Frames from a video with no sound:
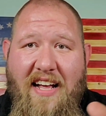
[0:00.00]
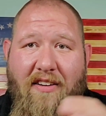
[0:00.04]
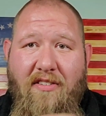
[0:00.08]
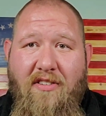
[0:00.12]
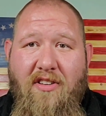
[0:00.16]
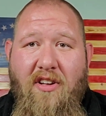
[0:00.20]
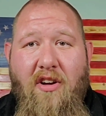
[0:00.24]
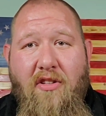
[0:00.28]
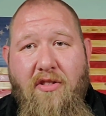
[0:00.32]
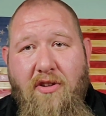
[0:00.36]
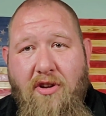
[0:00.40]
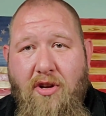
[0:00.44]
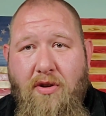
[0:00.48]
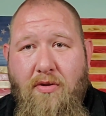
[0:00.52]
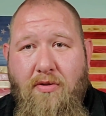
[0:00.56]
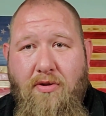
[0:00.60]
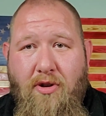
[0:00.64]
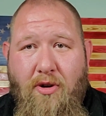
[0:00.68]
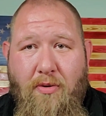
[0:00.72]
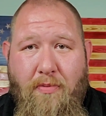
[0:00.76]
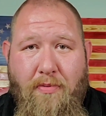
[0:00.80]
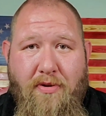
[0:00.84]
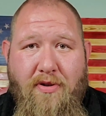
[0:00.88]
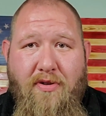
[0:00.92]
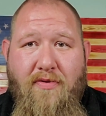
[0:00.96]
it out to other
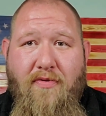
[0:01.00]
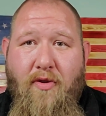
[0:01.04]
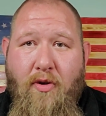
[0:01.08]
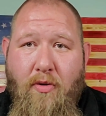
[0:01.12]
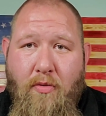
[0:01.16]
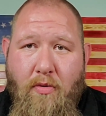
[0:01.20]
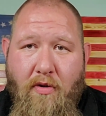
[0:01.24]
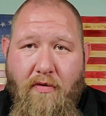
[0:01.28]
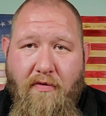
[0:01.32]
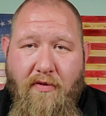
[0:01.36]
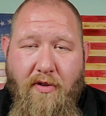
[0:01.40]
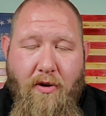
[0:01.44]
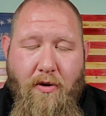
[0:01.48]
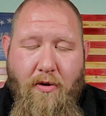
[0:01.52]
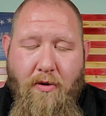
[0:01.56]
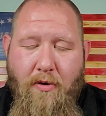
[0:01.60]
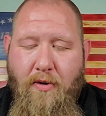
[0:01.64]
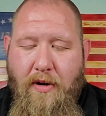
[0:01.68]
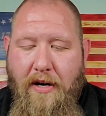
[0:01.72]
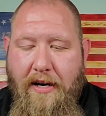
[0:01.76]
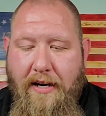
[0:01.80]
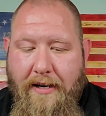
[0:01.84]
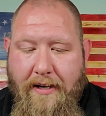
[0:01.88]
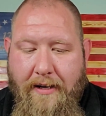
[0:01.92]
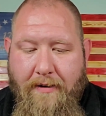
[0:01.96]
YouTubers for
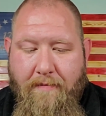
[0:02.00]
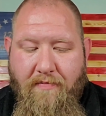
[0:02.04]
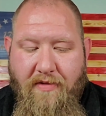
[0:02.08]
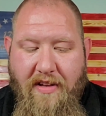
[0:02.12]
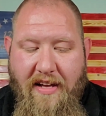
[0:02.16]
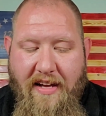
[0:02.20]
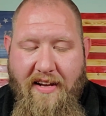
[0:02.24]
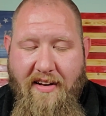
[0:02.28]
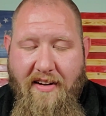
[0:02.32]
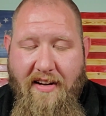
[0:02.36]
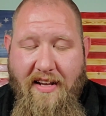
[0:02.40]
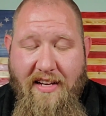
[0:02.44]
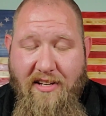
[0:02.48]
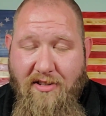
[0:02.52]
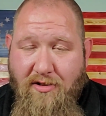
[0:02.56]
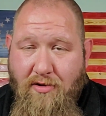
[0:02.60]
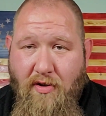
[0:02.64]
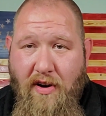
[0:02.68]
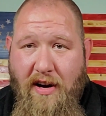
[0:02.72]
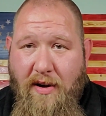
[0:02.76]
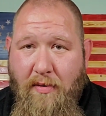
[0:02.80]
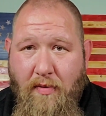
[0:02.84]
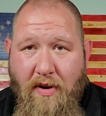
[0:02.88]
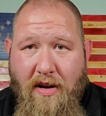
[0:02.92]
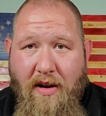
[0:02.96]
review, and he's
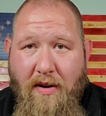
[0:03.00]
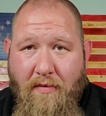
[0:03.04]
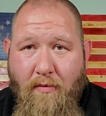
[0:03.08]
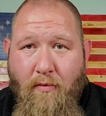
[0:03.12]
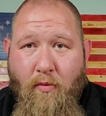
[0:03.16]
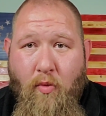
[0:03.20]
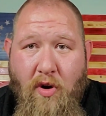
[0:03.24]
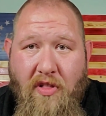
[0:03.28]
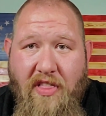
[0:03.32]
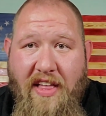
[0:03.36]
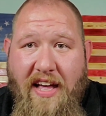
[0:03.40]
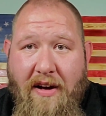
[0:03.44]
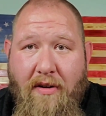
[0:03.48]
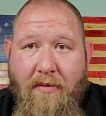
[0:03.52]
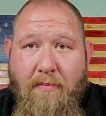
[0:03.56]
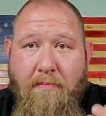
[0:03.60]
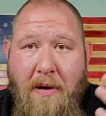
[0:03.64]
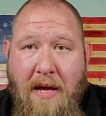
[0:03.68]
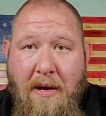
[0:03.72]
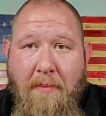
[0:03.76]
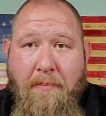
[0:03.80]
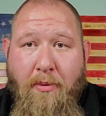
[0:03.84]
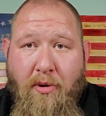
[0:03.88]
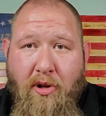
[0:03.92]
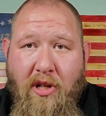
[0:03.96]
great.
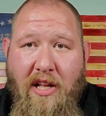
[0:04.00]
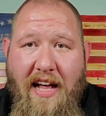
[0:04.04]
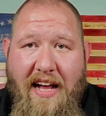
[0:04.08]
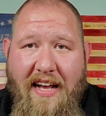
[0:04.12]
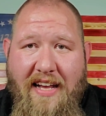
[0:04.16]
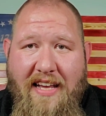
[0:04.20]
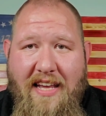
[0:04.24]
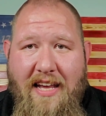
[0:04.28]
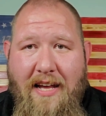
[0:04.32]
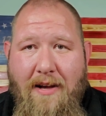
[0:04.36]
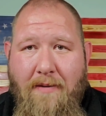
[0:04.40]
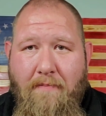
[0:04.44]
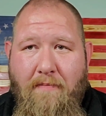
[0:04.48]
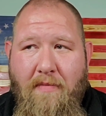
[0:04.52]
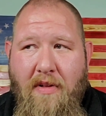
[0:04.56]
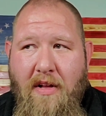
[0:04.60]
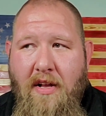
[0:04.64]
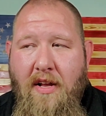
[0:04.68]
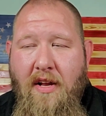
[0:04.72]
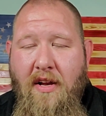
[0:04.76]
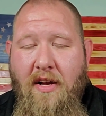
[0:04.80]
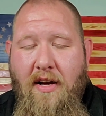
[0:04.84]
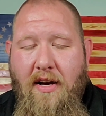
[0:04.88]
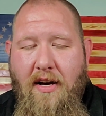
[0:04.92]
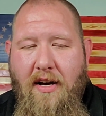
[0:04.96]
Without people like
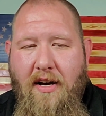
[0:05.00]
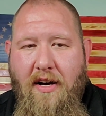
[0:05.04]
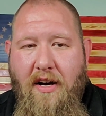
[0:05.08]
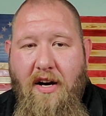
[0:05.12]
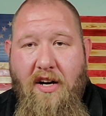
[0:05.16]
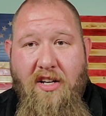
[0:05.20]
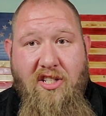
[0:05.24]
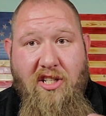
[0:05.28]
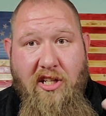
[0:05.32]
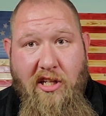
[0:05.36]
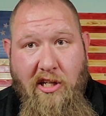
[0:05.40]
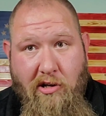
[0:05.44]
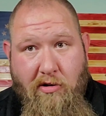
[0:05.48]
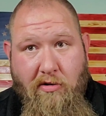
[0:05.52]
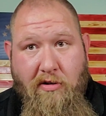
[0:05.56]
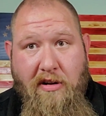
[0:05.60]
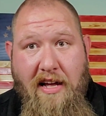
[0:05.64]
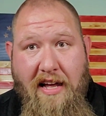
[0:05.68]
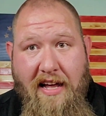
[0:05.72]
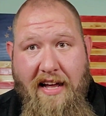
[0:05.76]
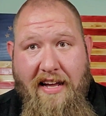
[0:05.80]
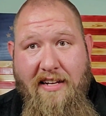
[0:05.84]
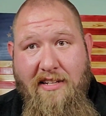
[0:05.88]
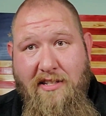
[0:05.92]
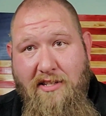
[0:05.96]
him, us little
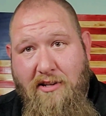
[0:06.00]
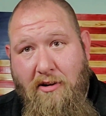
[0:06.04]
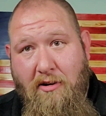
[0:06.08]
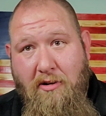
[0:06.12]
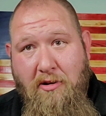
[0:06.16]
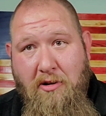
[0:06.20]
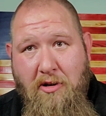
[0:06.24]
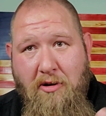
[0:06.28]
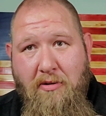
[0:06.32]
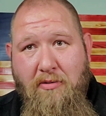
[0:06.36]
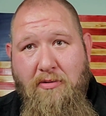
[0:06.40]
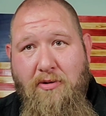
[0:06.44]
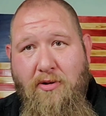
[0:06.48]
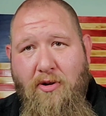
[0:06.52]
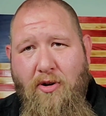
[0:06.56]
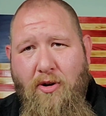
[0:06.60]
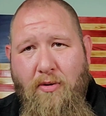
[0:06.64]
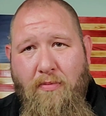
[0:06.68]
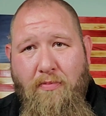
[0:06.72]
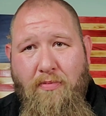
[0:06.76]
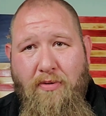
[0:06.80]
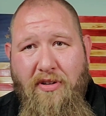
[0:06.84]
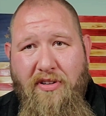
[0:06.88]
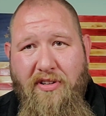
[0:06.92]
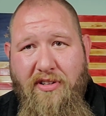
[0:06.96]
guys on
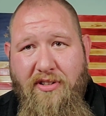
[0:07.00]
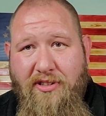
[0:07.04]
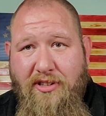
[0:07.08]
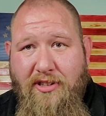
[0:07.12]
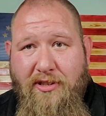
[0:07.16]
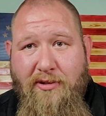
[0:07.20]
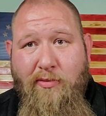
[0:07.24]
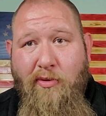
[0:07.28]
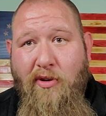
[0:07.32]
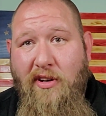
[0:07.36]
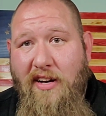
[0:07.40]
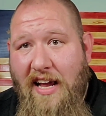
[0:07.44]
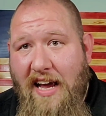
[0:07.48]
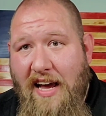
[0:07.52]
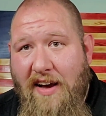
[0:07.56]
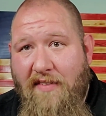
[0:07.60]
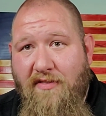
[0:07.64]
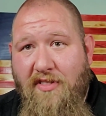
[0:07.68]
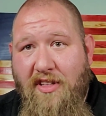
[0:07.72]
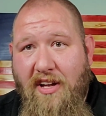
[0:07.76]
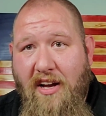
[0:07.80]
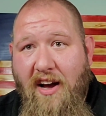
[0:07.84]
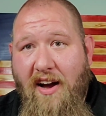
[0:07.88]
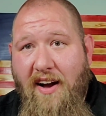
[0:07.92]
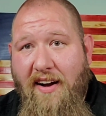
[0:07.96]
YouTube just wouldn't
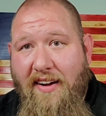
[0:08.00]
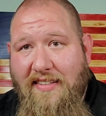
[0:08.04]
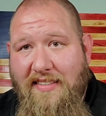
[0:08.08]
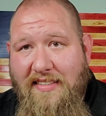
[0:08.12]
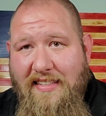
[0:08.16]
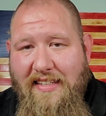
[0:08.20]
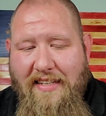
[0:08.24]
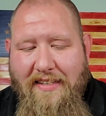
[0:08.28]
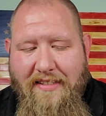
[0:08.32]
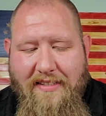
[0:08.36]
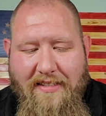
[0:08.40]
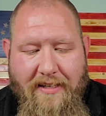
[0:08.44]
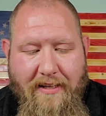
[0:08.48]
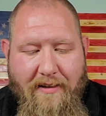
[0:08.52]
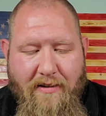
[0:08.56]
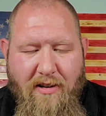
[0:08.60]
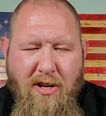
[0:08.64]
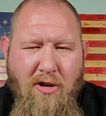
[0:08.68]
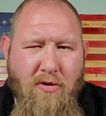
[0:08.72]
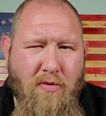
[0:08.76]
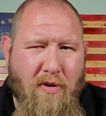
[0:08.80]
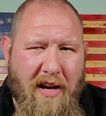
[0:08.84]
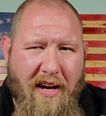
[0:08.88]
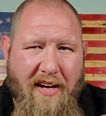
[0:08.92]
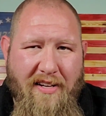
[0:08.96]
have the content.
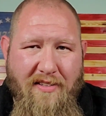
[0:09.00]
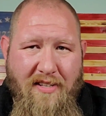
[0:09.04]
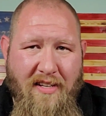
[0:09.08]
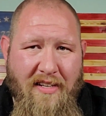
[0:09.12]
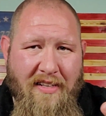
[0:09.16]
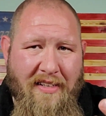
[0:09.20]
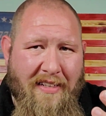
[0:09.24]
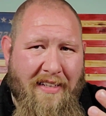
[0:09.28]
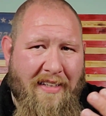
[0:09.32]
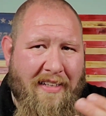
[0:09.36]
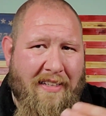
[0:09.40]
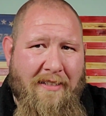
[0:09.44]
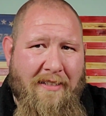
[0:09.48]
And you guys